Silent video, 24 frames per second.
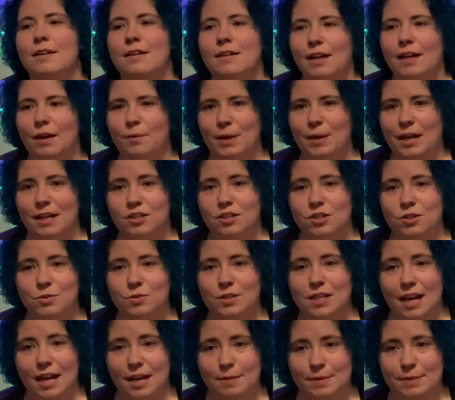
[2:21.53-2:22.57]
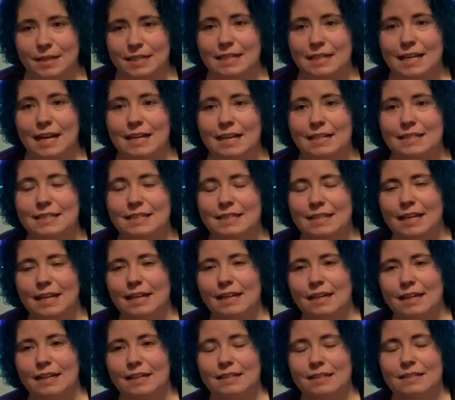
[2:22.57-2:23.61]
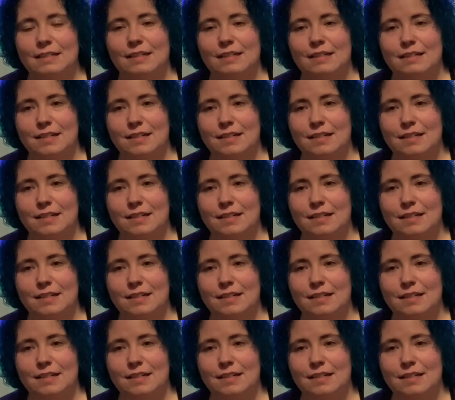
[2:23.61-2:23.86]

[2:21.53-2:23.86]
and we had to do typing tests and